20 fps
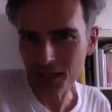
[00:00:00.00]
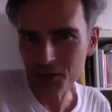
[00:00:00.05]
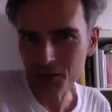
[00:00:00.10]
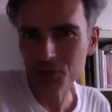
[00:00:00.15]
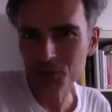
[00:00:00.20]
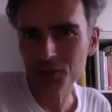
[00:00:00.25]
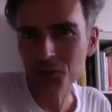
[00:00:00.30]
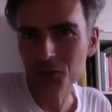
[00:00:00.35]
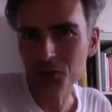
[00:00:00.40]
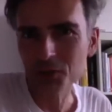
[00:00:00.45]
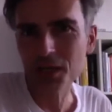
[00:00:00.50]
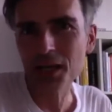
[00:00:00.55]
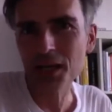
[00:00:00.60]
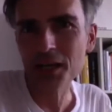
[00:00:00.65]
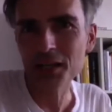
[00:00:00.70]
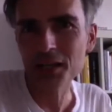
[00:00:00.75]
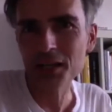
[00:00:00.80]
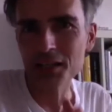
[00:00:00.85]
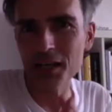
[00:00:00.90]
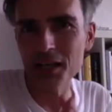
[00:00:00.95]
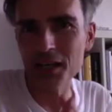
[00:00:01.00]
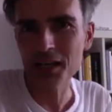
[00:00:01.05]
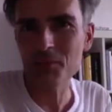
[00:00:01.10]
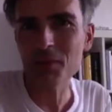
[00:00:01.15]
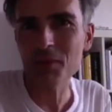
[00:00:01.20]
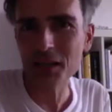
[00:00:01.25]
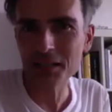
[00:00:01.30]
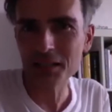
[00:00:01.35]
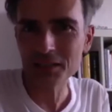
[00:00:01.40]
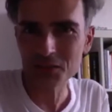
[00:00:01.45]
We don't wanna hurt
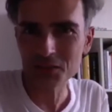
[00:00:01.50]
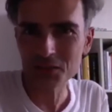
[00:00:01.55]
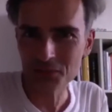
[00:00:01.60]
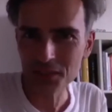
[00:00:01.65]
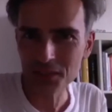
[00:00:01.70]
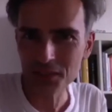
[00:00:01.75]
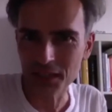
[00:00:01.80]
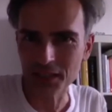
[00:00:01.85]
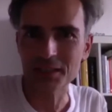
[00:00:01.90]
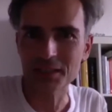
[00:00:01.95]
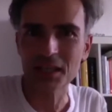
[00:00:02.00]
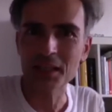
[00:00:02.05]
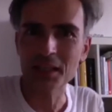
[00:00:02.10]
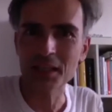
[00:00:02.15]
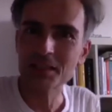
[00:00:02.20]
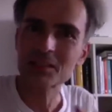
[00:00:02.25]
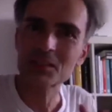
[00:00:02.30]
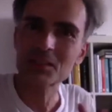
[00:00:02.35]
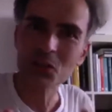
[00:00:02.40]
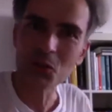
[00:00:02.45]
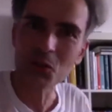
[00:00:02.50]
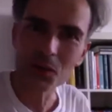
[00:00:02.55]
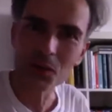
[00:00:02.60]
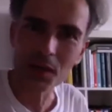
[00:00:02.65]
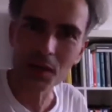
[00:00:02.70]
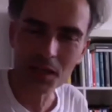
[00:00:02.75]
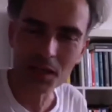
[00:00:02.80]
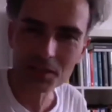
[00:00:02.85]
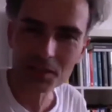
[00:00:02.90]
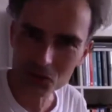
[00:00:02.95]
anybody's feelings. And it's so
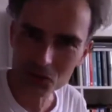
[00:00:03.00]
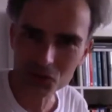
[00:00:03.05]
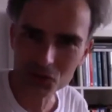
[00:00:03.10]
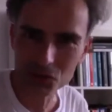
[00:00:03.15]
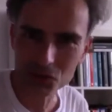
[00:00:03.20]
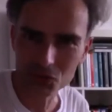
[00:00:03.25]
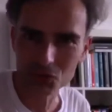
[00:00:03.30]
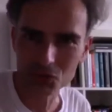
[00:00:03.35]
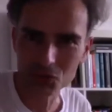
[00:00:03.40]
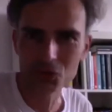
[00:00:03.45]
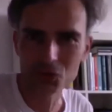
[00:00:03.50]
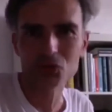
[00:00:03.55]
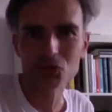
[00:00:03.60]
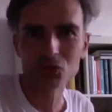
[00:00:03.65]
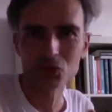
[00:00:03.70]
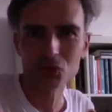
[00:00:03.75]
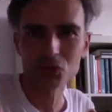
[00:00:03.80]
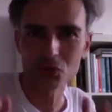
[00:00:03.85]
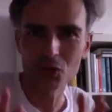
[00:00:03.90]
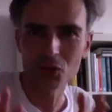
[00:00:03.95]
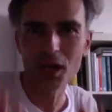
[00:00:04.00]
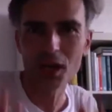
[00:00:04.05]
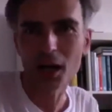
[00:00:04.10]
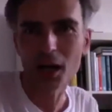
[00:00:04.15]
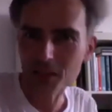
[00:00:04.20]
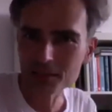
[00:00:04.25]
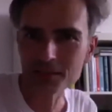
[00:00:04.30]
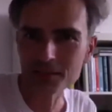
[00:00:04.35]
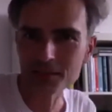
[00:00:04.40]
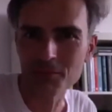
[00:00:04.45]
easy to hurt
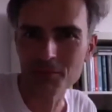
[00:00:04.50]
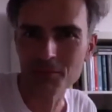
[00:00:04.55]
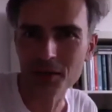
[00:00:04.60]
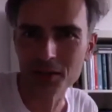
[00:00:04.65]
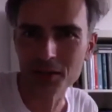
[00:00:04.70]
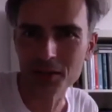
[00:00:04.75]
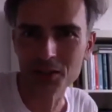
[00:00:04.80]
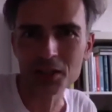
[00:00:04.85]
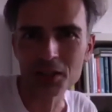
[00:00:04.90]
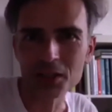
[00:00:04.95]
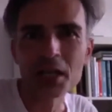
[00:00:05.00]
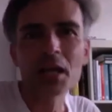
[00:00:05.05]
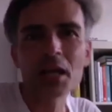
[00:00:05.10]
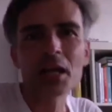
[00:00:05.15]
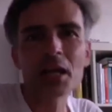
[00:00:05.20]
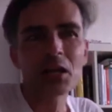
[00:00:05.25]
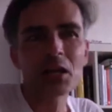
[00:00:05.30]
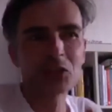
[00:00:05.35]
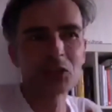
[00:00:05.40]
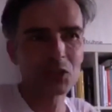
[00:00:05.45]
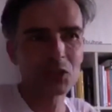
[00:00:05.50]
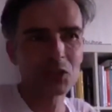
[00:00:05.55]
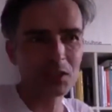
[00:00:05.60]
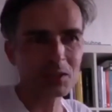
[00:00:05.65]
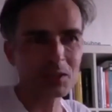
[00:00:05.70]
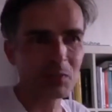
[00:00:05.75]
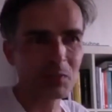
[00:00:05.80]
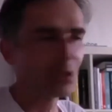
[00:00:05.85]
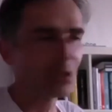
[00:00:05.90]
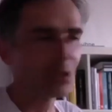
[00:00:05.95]
somebody just
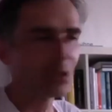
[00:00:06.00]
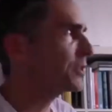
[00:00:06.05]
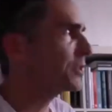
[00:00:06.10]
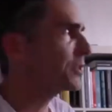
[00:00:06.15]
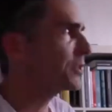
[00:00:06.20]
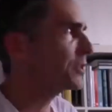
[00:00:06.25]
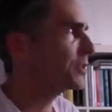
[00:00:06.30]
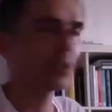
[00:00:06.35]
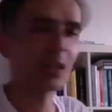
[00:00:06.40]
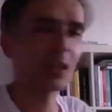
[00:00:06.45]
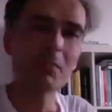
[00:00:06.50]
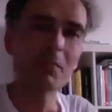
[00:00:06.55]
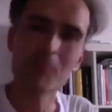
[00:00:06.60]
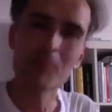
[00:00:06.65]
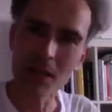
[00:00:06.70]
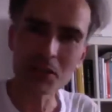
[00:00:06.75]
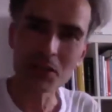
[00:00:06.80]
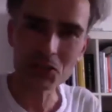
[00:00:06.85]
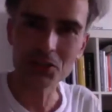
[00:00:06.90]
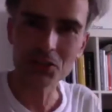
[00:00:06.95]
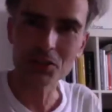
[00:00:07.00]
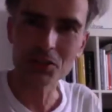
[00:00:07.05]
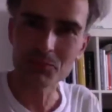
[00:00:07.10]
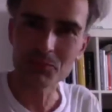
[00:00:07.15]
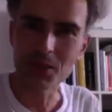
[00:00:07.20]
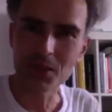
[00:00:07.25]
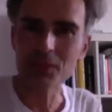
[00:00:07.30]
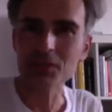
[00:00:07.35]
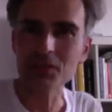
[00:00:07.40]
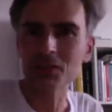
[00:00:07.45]
because we're not gonna mention the
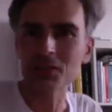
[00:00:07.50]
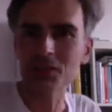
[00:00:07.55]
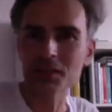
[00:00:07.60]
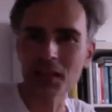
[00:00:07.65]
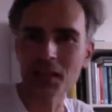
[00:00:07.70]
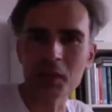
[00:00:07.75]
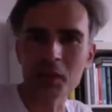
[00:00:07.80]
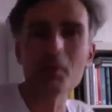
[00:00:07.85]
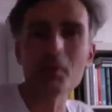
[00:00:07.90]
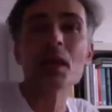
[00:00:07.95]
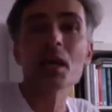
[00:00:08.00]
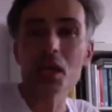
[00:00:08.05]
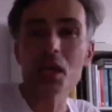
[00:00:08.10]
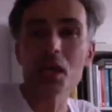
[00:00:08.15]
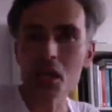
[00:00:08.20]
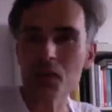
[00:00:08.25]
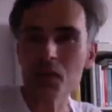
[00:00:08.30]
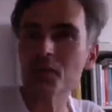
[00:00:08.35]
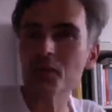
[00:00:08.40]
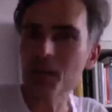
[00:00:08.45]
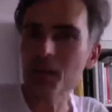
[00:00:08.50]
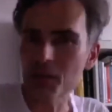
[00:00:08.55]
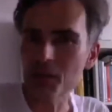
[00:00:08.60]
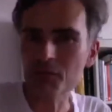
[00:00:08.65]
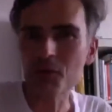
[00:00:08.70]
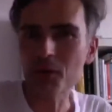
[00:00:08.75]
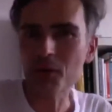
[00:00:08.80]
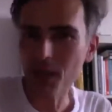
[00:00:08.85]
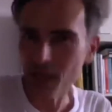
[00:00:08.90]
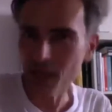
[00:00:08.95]
brand on the name, even if we
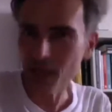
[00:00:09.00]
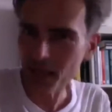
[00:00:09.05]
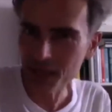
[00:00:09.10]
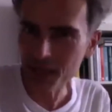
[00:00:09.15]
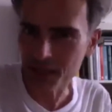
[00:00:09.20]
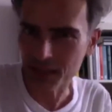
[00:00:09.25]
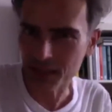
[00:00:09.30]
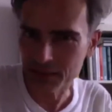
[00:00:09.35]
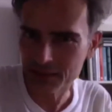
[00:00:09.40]
like it.